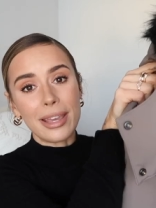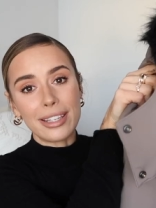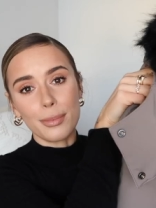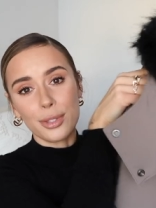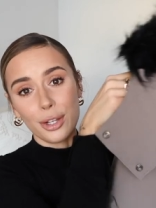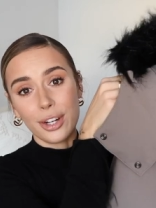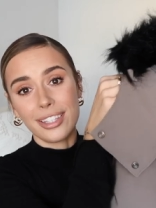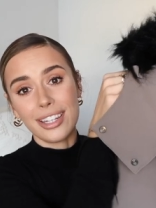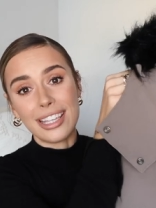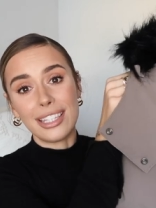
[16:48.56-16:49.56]
and makes them so
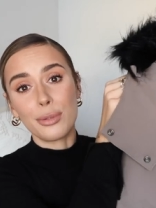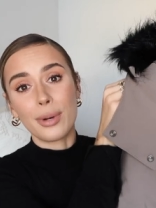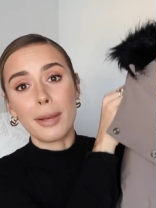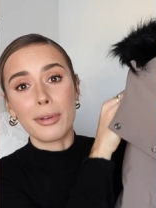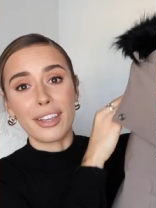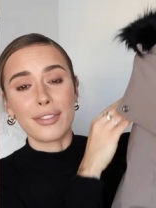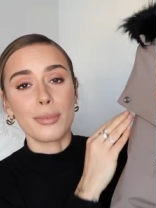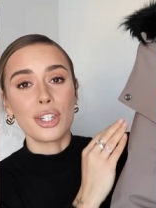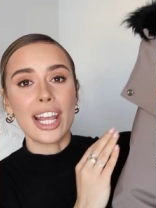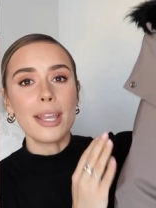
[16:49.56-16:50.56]
nice and easy to wear but gives
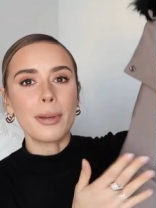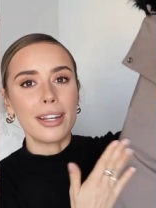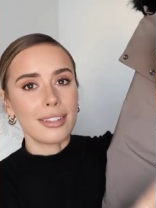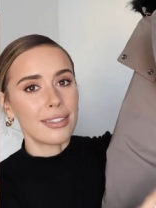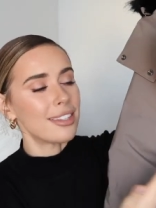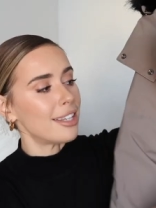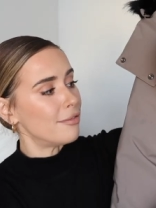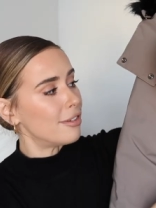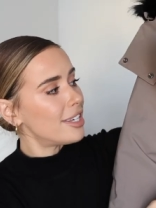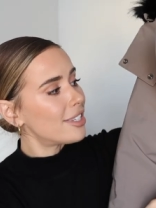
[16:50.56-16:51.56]
them shape and it does the
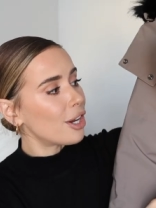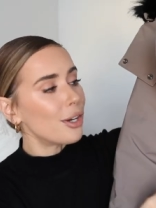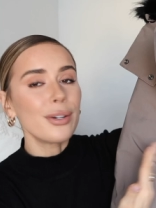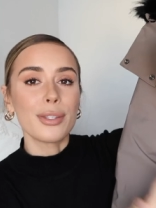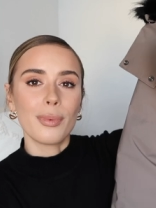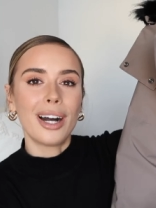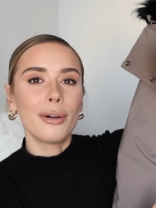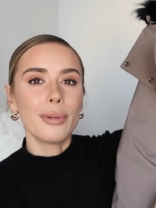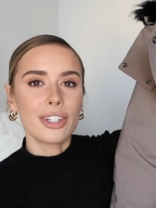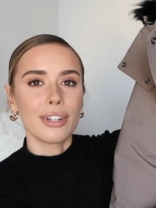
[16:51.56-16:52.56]
same for this coat as
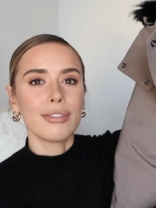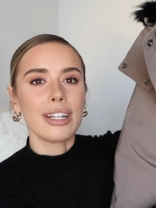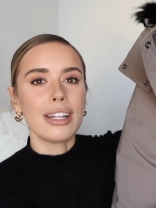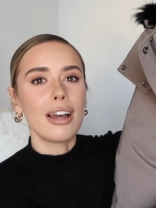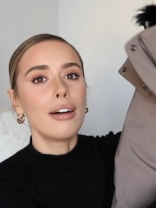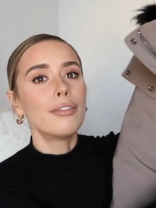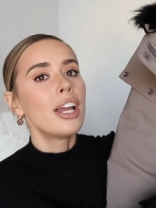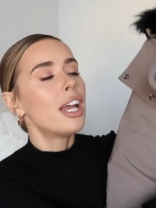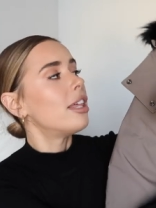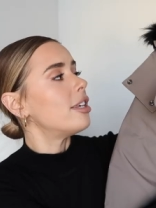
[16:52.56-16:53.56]
well which I really love.
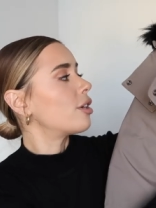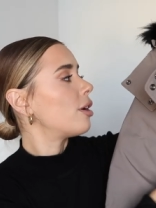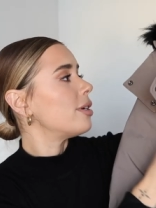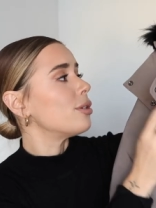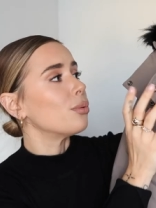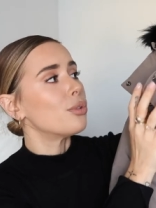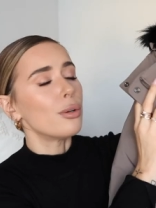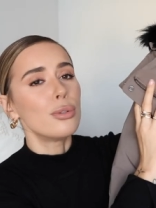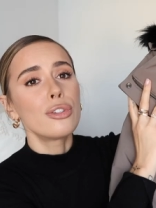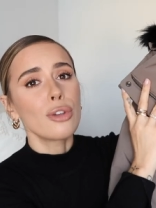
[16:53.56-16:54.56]
This coat is
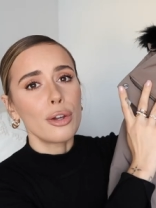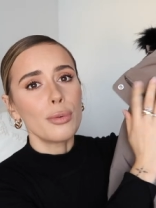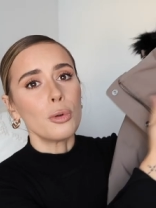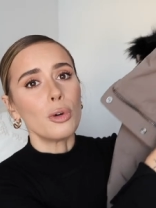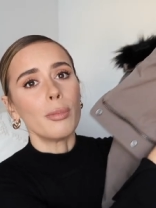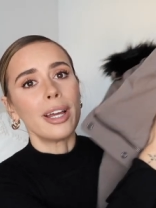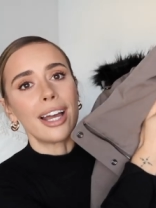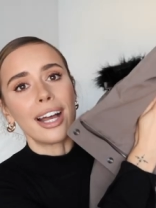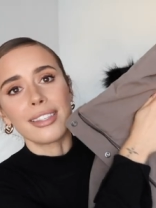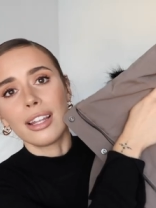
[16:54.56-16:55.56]
also so warm and
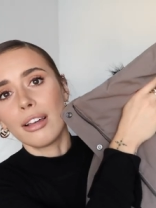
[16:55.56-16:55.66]
has a